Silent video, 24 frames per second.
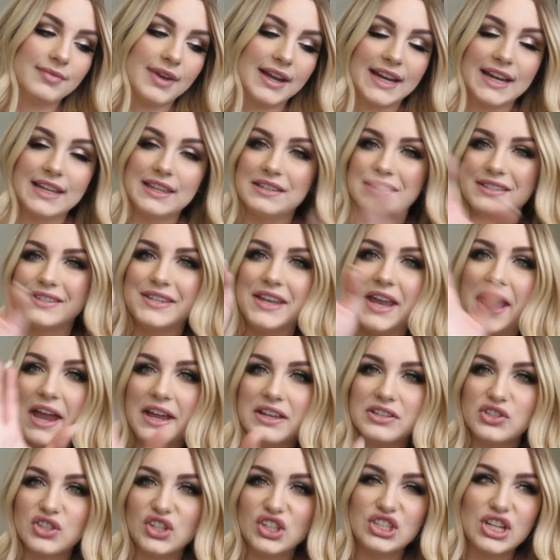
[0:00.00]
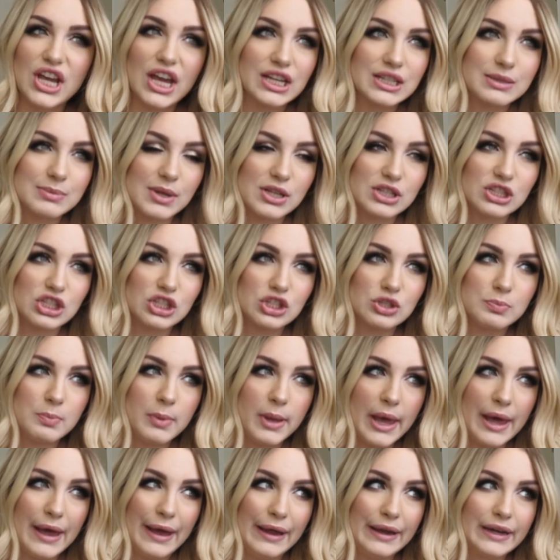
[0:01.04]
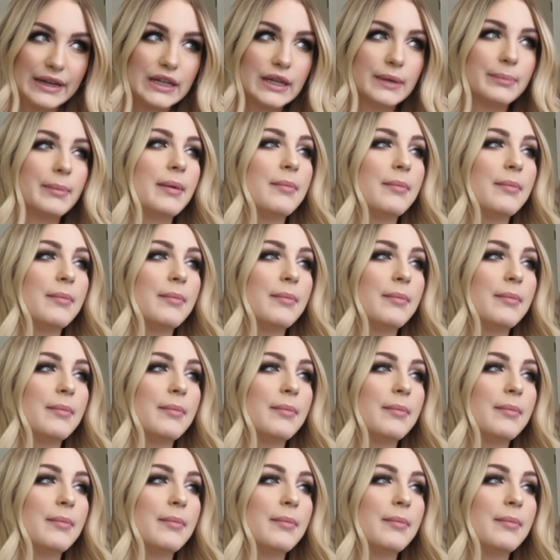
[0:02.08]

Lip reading: I get this nasty text message back.